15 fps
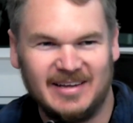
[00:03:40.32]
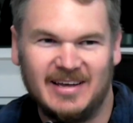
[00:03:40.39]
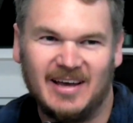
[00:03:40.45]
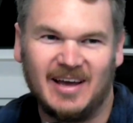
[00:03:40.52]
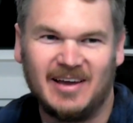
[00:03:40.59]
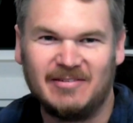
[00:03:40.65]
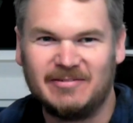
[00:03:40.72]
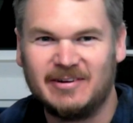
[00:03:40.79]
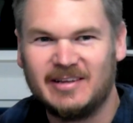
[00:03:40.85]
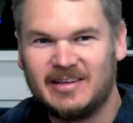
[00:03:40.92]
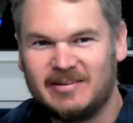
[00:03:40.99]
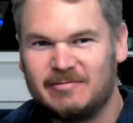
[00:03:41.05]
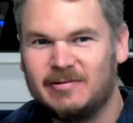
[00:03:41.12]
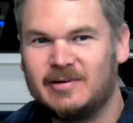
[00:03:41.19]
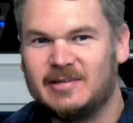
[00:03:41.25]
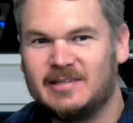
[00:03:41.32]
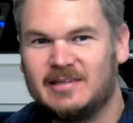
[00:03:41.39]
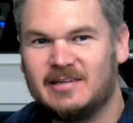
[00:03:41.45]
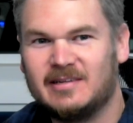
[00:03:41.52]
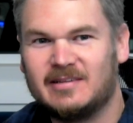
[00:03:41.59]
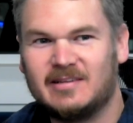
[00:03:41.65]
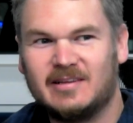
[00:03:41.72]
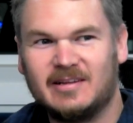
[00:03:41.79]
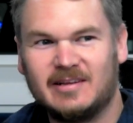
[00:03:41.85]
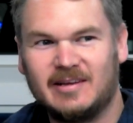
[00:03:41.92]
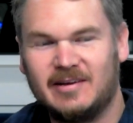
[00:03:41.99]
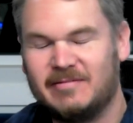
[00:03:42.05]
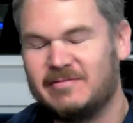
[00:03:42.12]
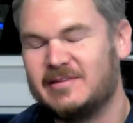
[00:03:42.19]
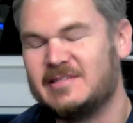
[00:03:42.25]
I really wanted to
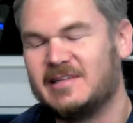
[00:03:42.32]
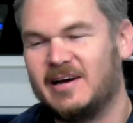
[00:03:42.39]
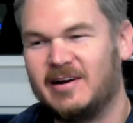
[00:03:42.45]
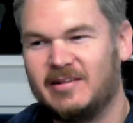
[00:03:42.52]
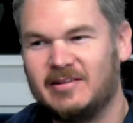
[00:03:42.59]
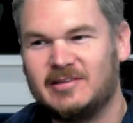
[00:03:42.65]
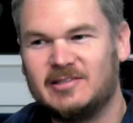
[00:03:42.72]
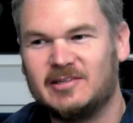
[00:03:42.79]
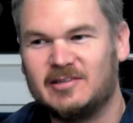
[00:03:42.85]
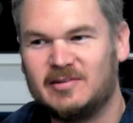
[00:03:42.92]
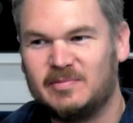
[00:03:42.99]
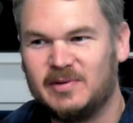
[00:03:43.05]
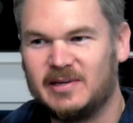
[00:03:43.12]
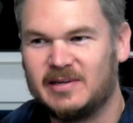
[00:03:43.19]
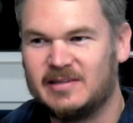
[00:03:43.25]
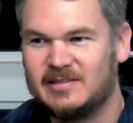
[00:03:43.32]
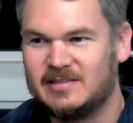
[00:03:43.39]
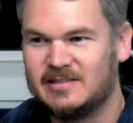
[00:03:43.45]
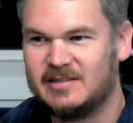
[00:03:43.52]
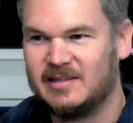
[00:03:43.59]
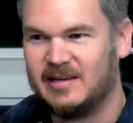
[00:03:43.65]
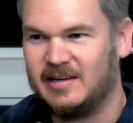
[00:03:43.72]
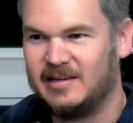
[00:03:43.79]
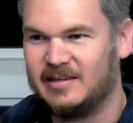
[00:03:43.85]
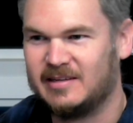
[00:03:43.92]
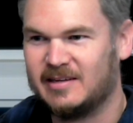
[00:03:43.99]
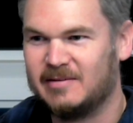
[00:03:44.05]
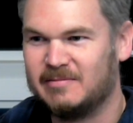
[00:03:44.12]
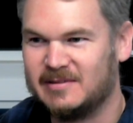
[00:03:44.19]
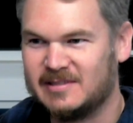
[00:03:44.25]
give the start of the show because they
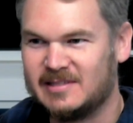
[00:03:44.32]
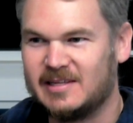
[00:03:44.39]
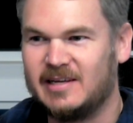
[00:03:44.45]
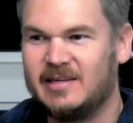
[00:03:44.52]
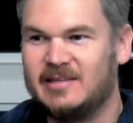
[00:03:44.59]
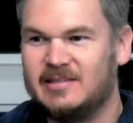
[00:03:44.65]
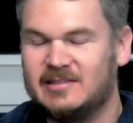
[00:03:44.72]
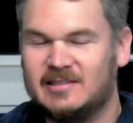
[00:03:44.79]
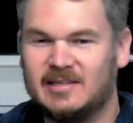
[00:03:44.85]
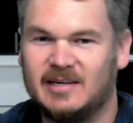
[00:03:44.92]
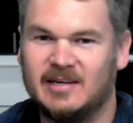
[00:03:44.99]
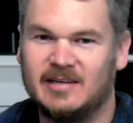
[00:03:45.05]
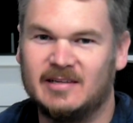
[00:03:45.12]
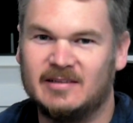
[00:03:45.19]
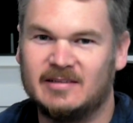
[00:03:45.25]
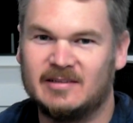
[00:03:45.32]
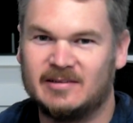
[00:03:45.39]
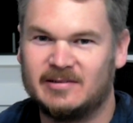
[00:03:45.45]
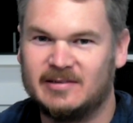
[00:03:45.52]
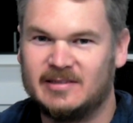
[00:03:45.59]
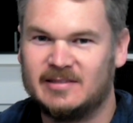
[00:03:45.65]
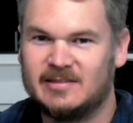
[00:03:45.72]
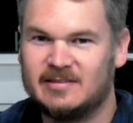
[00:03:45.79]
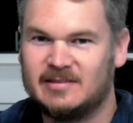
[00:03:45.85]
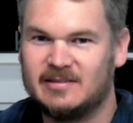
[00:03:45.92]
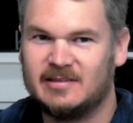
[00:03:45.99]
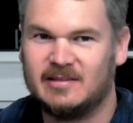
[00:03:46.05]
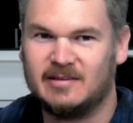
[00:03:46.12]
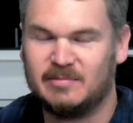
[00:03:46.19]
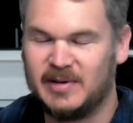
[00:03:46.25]
come on stage and Chris,
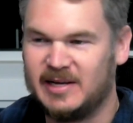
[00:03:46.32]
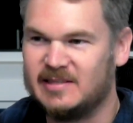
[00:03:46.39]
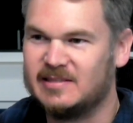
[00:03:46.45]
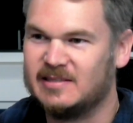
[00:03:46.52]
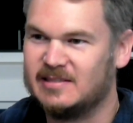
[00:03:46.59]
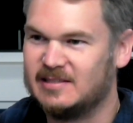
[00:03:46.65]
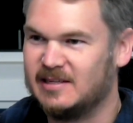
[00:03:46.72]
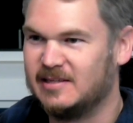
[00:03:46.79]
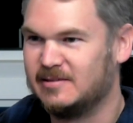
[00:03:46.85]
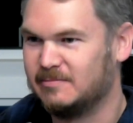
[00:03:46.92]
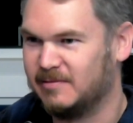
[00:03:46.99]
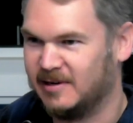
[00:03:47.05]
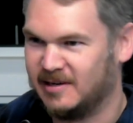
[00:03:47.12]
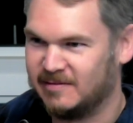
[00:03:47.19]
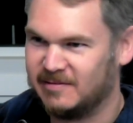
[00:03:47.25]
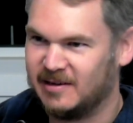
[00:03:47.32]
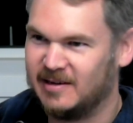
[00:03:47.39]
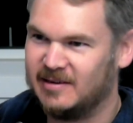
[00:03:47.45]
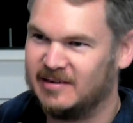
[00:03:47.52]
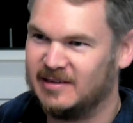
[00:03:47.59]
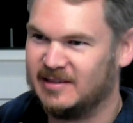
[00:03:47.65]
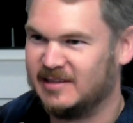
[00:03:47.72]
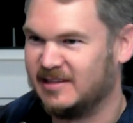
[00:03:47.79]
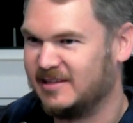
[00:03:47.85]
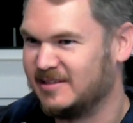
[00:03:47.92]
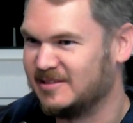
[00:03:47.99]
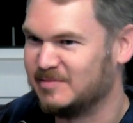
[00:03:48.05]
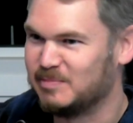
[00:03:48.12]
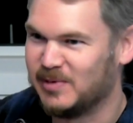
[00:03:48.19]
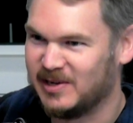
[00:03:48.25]
the bassist, says, "We're Nirvana," and then they
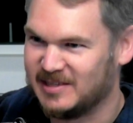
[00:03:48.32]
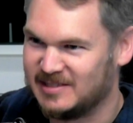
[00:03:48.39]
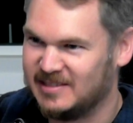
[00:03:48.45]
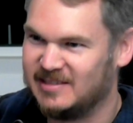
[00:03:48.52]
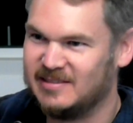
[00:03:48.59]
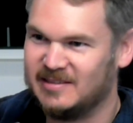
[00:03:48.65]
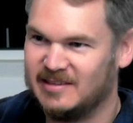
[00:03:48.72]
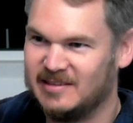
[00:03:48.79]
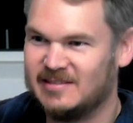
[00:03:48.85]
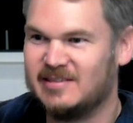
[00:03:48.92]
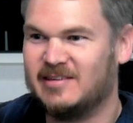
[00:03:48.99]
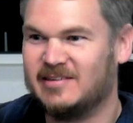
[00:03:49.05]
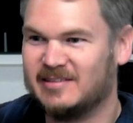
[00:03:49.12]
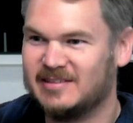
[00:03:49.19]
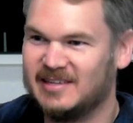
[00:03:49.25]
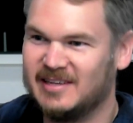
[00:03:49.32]
just burst into the song.